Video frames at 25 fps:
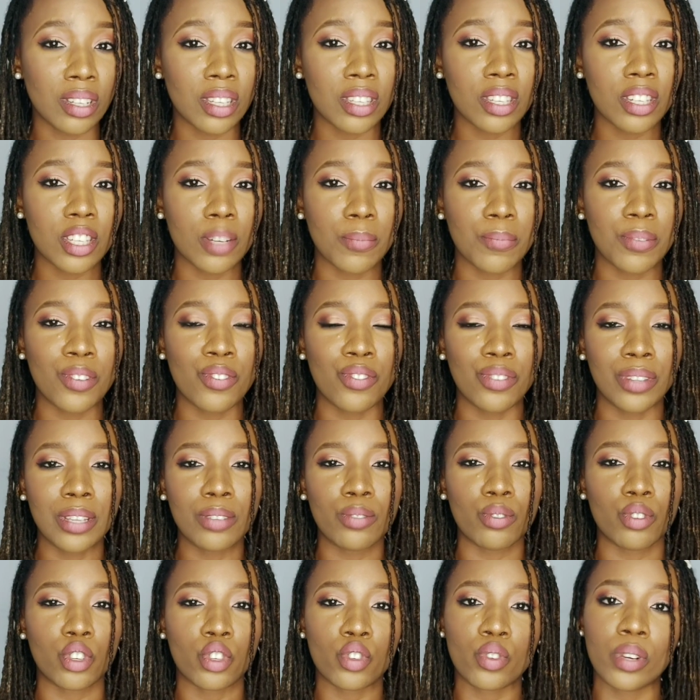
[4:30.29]
It's not something you need
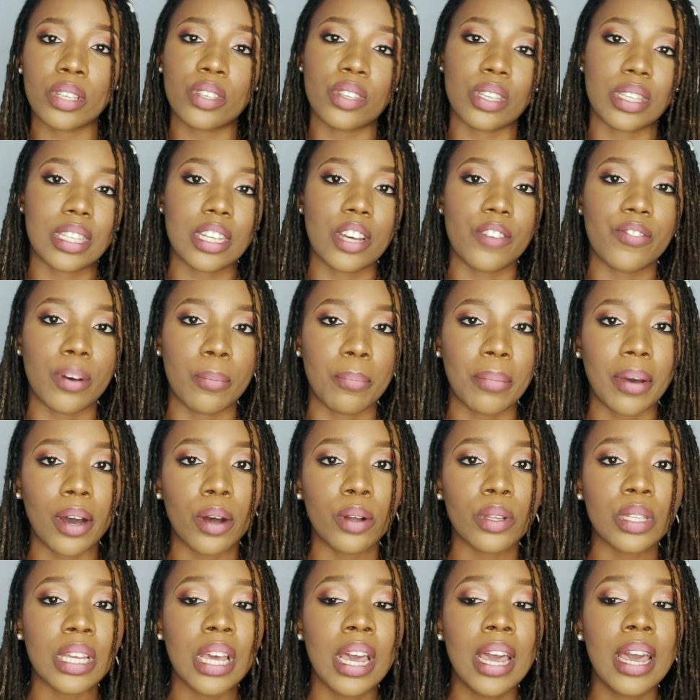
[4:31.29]
to stress yourself
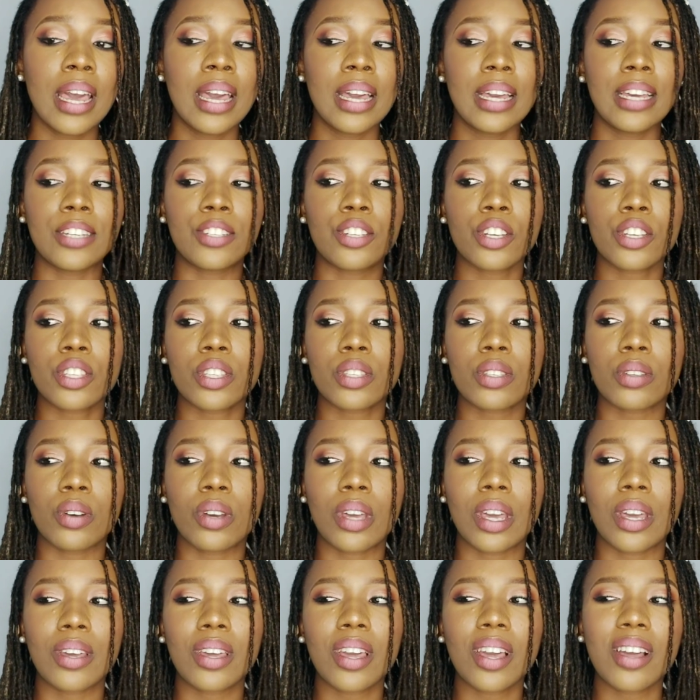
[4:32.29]
about. It's just,
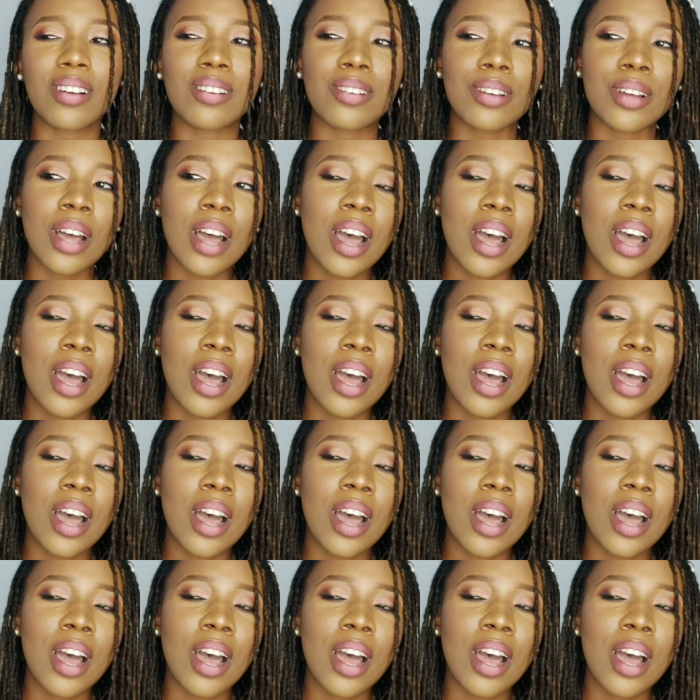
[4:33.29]
okay, yeah.